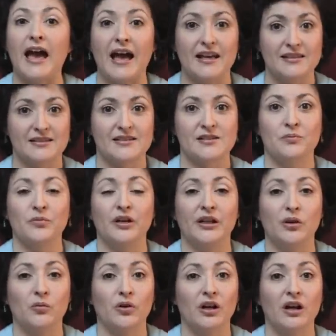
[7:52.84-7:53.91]
asked
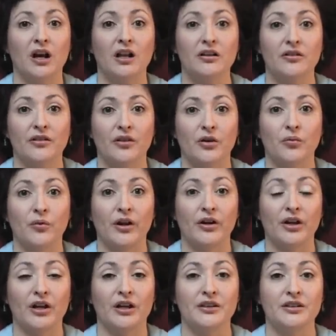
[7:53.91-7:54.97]
somebody what color they're
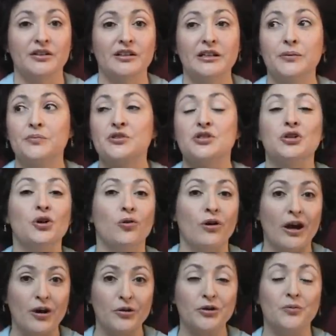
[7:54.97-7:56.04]
wearing on their lips, you go
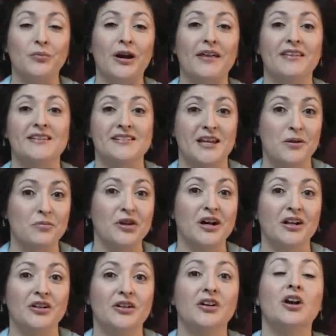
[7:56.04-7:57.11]
out, you buy the same
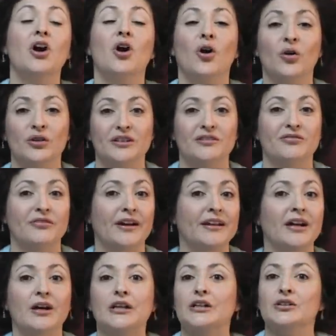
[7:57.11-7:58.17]
color, only to
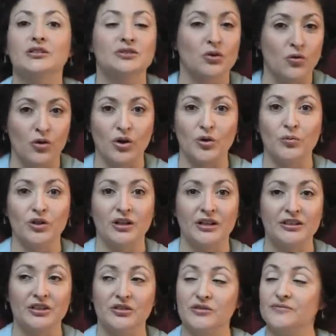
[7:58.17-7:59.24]
find out it looks horrible
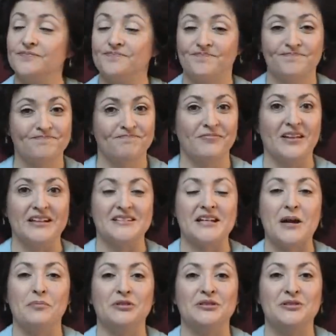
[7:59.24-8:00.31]
on you. It's
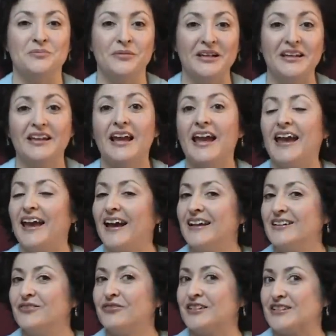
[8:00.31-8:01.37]
happened to me,
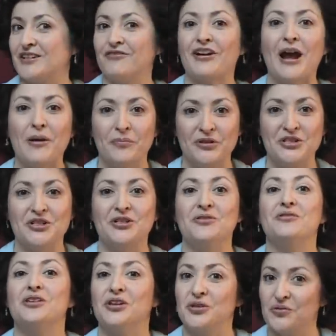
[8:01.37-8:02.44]
and if it's ever happened to
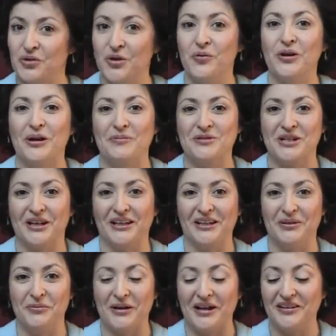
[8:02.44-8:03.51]
you, then you know what I'm
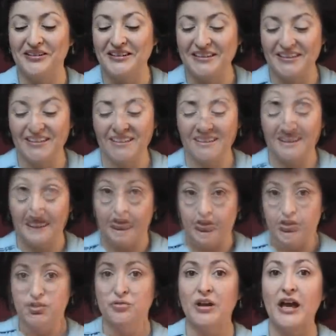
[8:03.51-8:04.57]
talking about. Again,
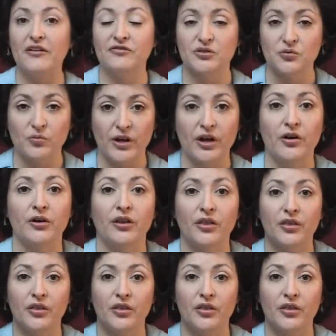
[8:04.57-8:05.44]
you do have to wear